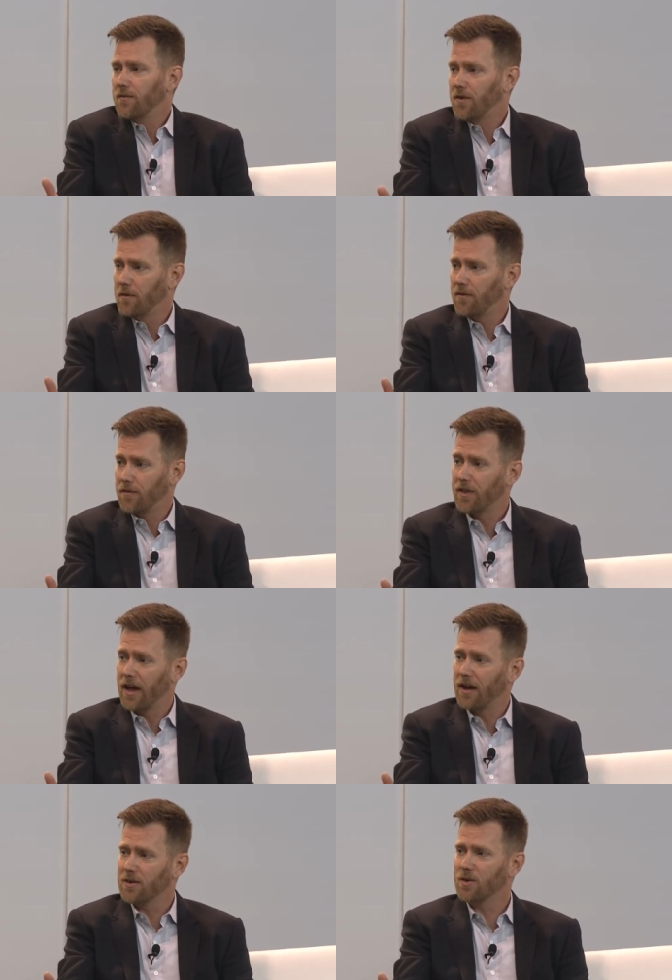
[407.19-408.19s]
from, for
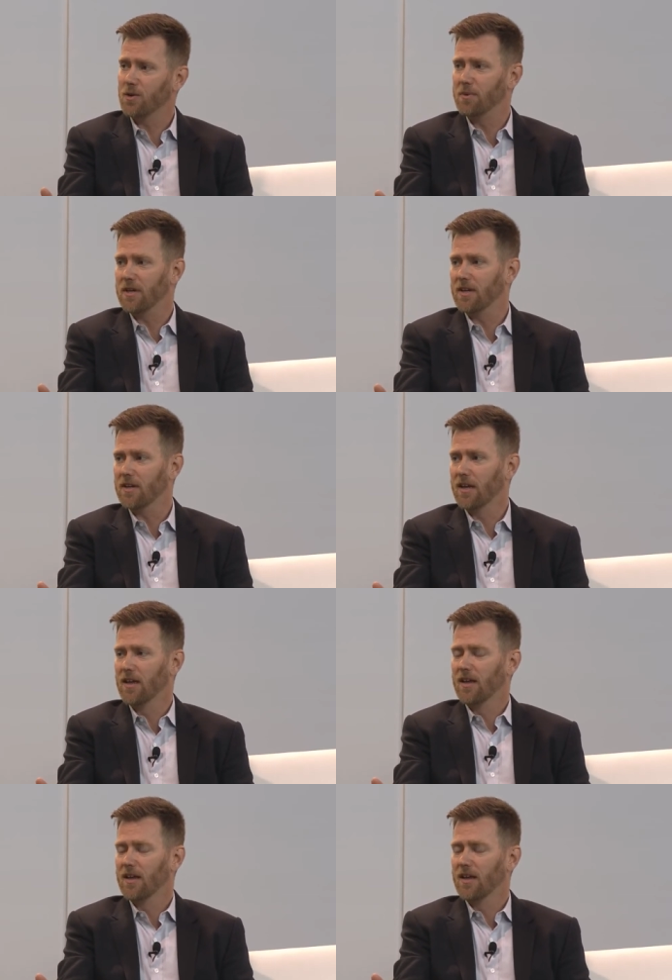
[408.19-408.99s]
that could be